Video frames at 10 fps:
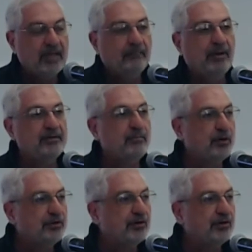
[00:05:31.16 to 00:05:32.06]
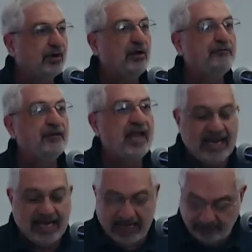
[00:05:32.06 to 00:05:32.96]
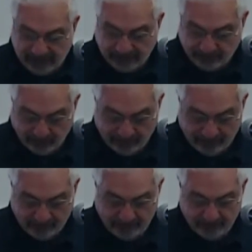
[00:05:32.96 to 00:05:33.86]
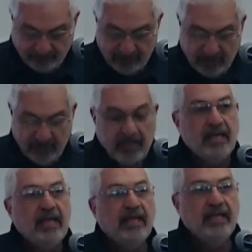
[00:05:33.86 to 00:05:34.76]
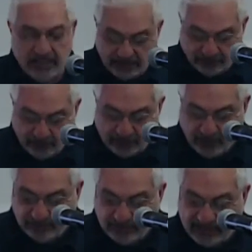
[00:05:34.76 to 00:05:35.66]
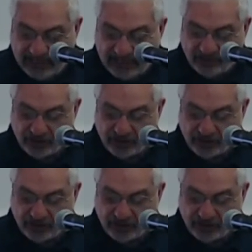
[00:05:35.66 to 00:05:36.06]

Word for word: but the murder of a people. In his first publication